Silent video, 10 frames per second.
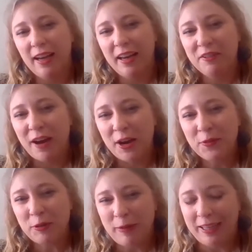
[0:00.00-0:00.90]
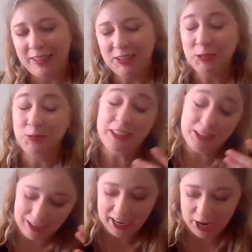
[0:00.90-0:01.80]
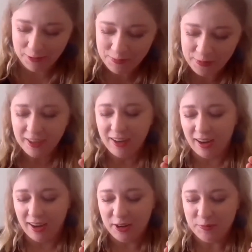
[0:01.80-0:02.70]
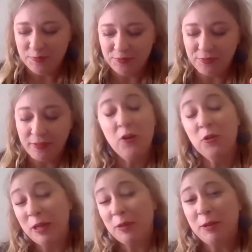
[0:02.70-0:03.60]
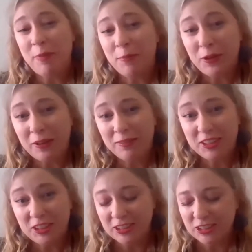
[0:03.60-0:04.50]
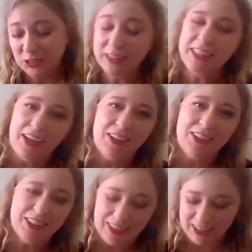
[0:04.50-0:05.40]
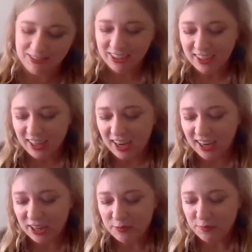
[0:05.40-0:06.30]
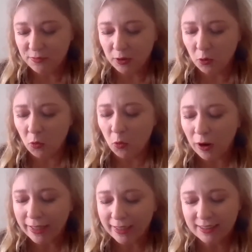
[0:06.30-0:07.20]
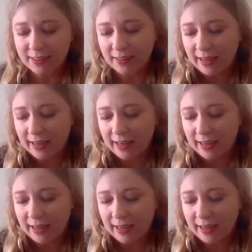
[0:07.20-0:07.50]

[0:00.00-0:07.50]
if I were a pastor, which I am, or maybe a member of a church, which I also am, what is it